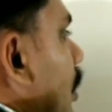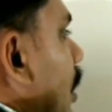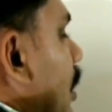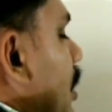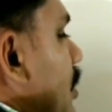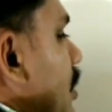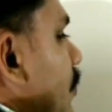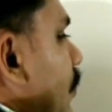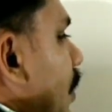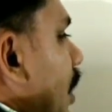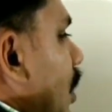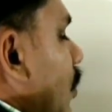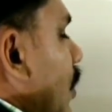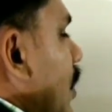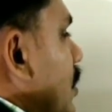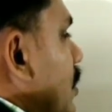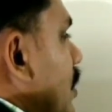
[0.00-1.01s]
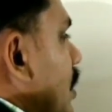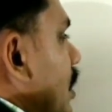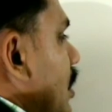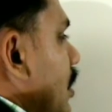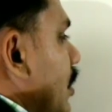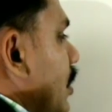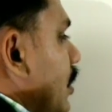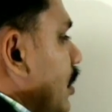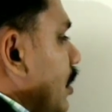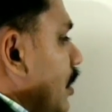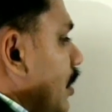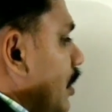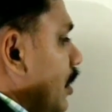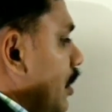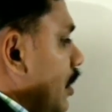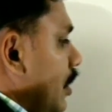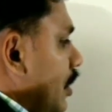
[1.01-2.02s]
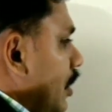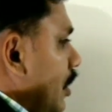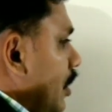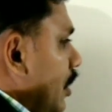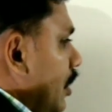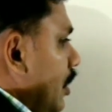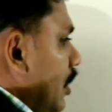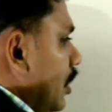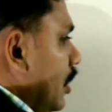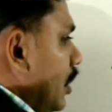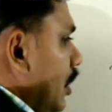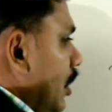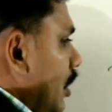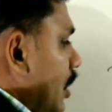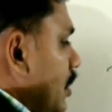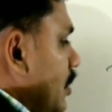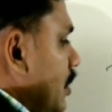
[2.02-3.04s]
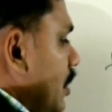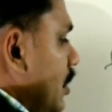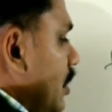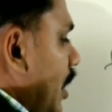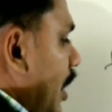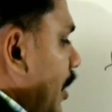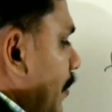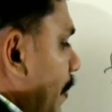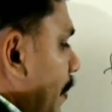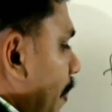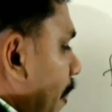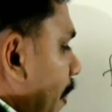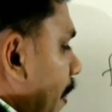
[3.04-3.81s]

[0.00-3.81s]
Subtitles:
That is the frequency. here is the time.